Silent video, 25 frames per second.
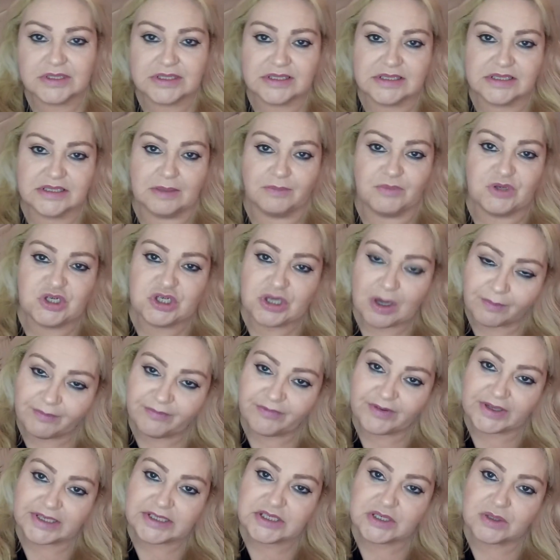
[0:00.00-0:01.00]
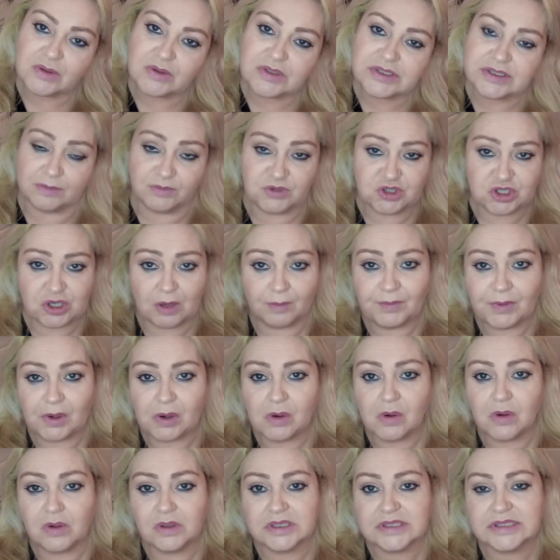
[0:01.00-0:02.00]
some shopping
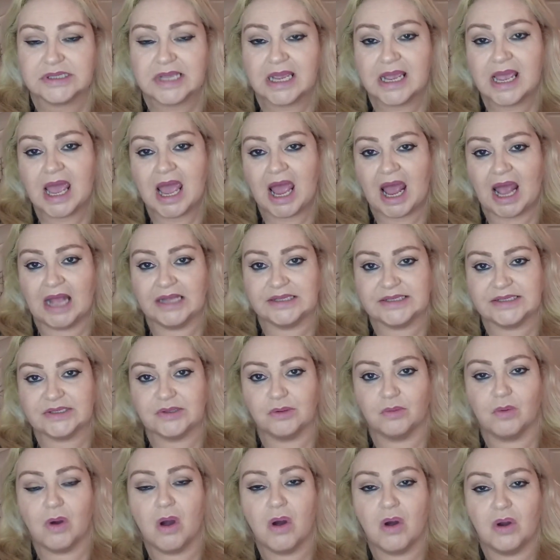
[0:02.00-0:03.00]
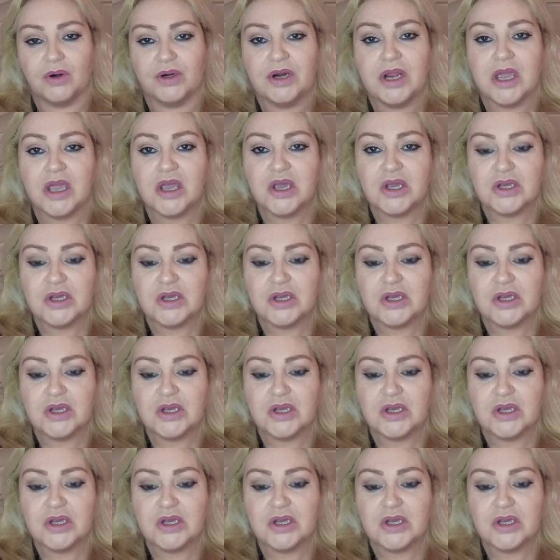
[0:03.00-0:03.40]
hauls and so on.